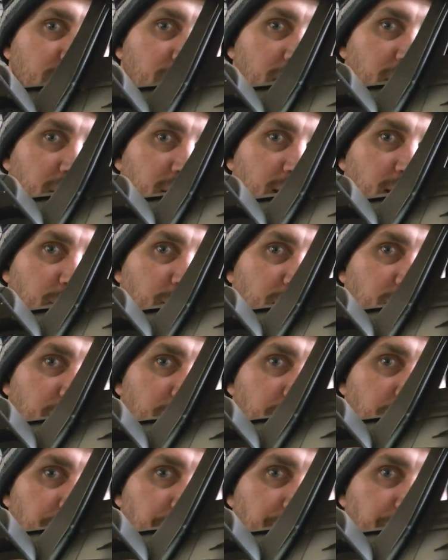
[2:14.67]
a lip,
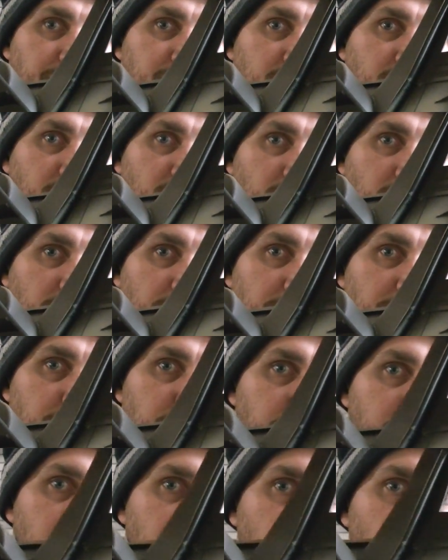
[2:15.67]
and the
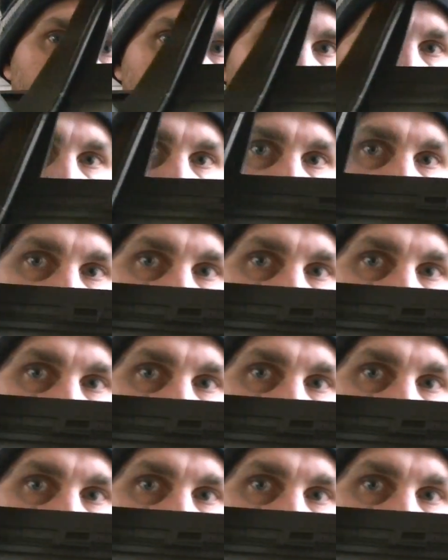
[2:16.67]
metalwork just